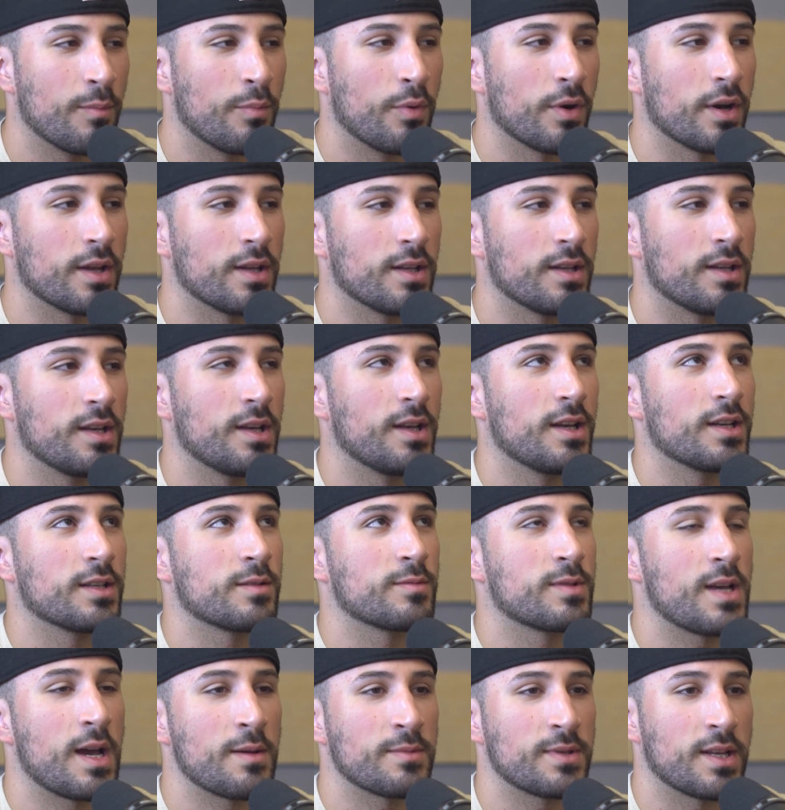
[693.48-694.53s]
but
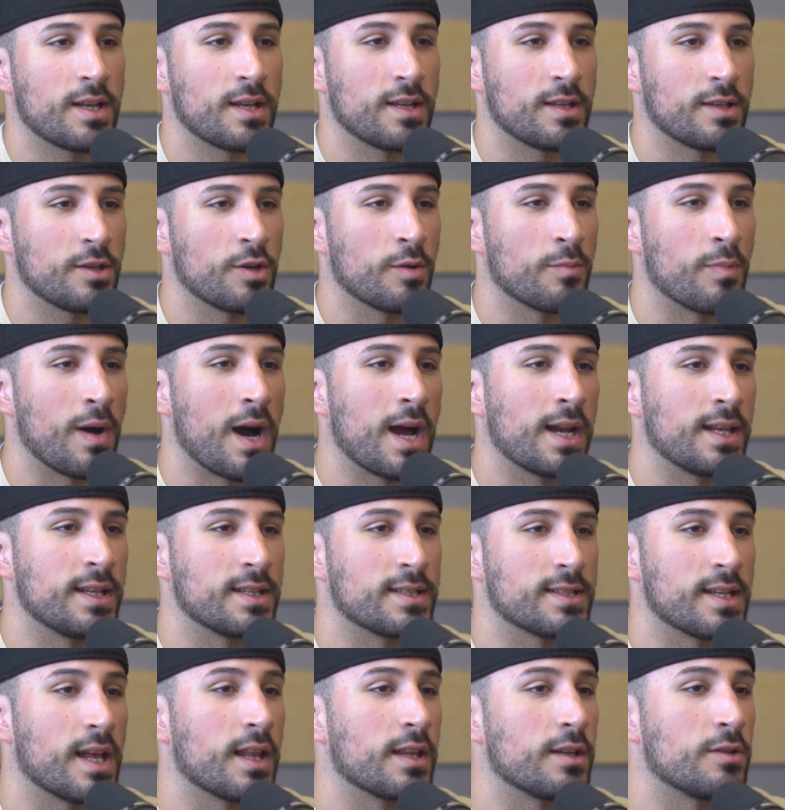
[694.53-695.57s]
sometimes that your body is
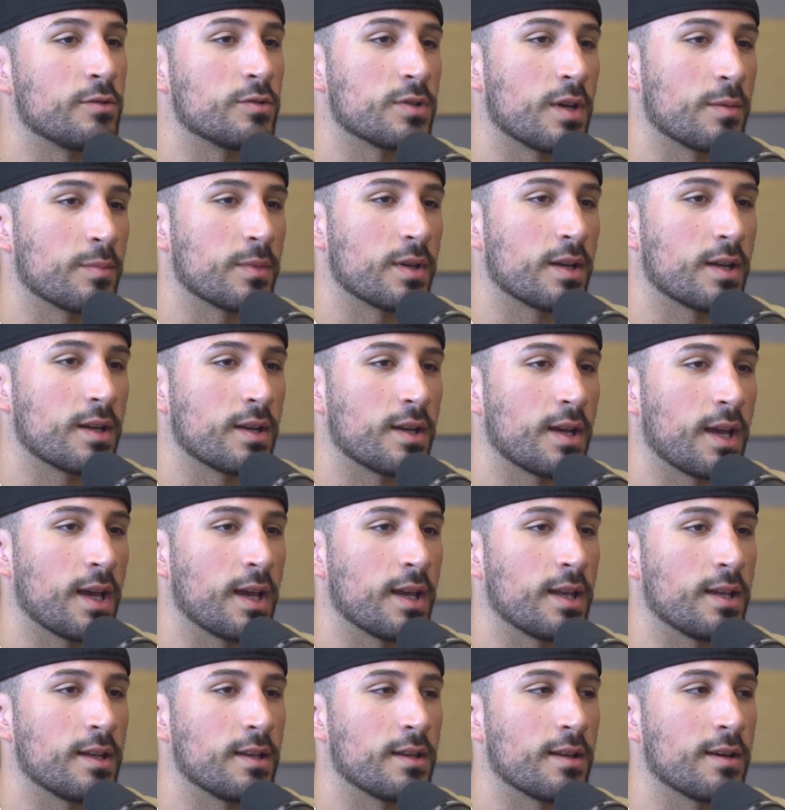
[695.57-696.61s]
telling you something,
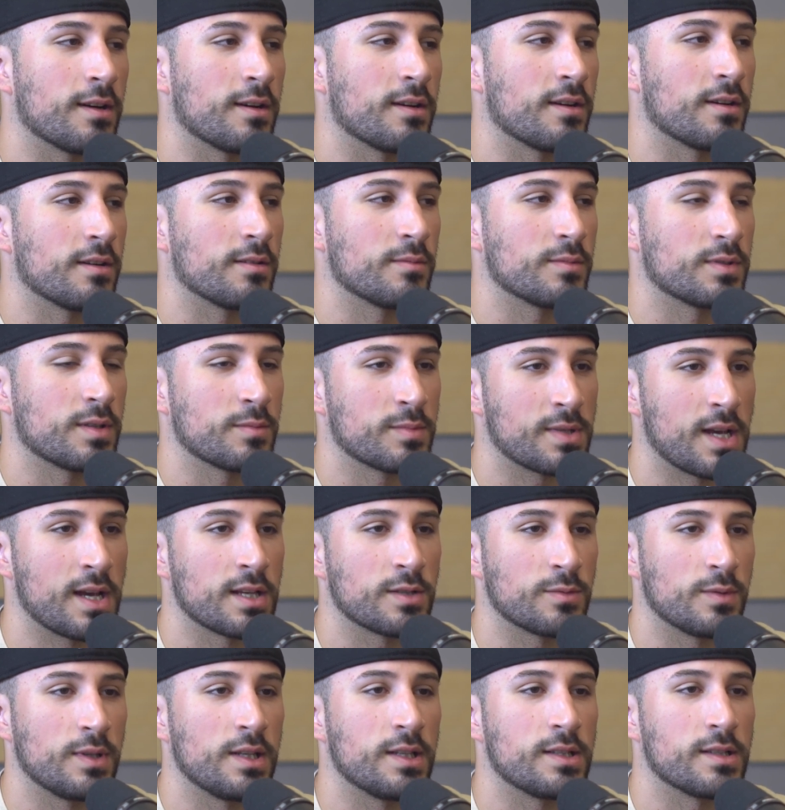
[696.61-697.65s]
and
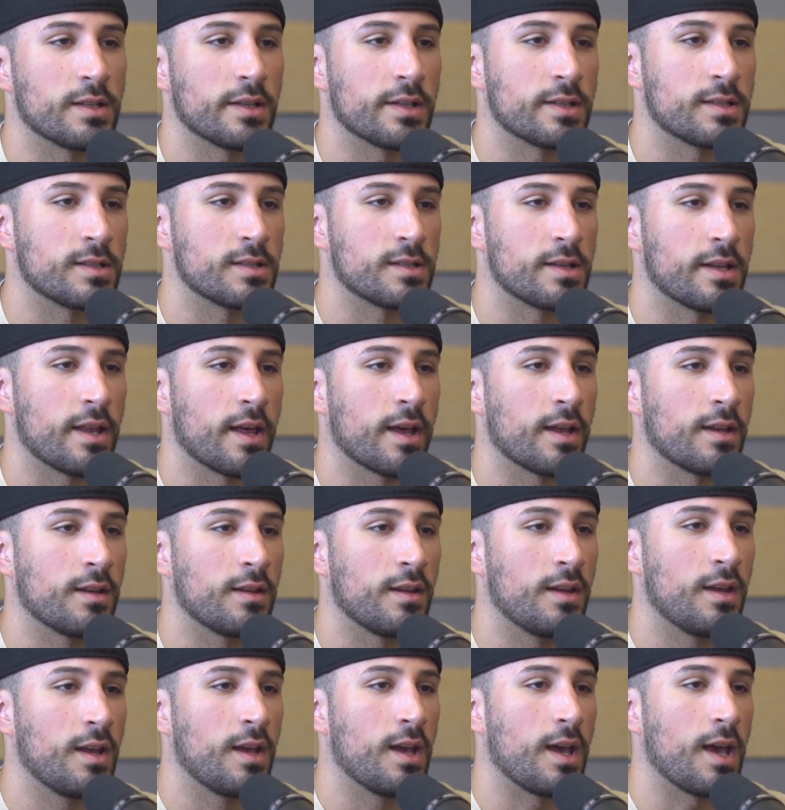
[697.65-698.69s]
sometimes we need to listen to that.
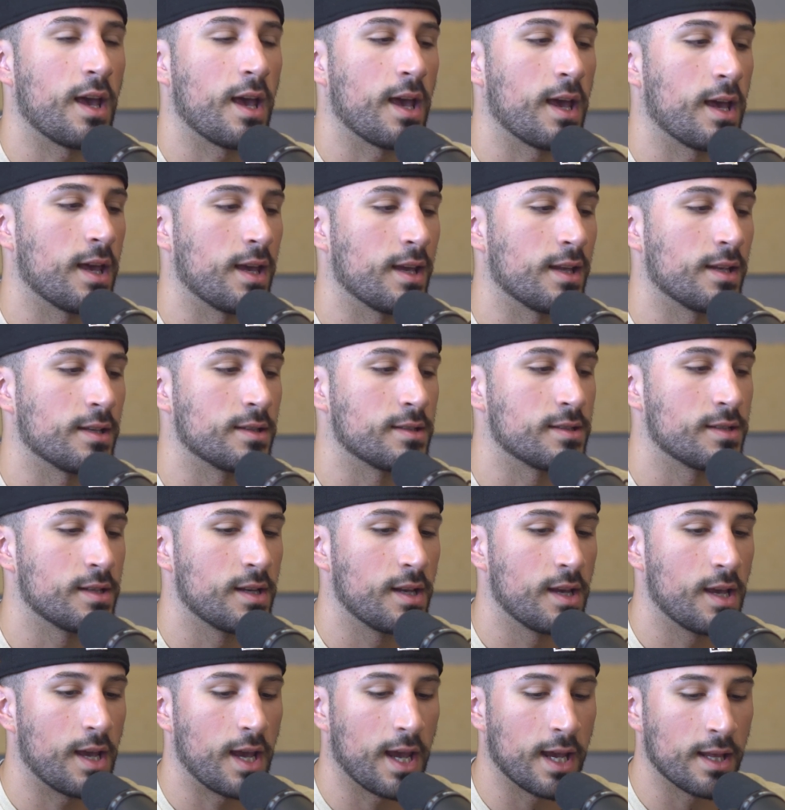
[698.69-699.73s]
And
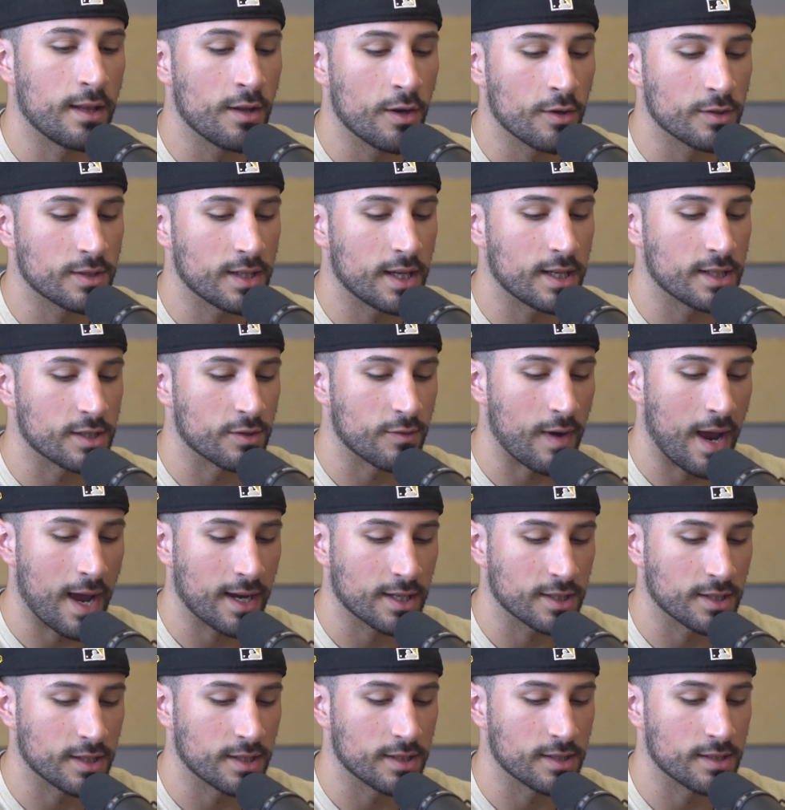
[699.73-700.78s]
in those
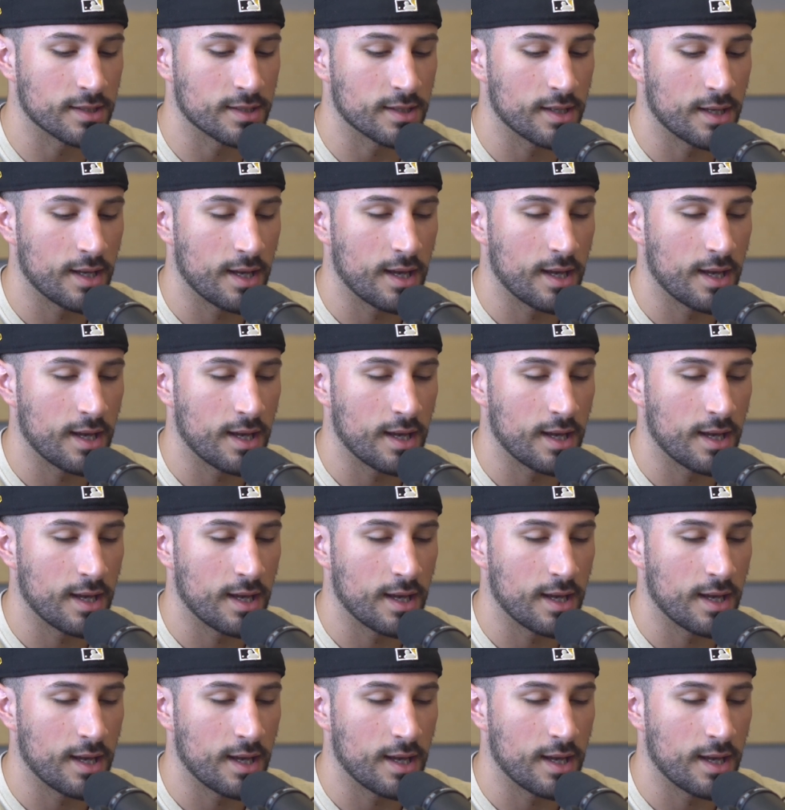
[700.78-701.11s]
interactions,